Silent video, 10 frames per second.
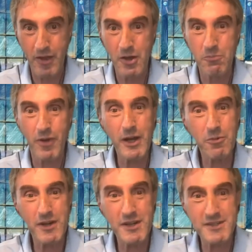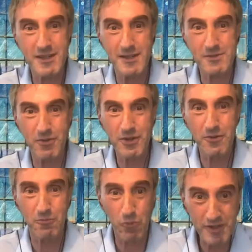My question is
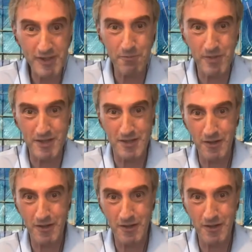what can be done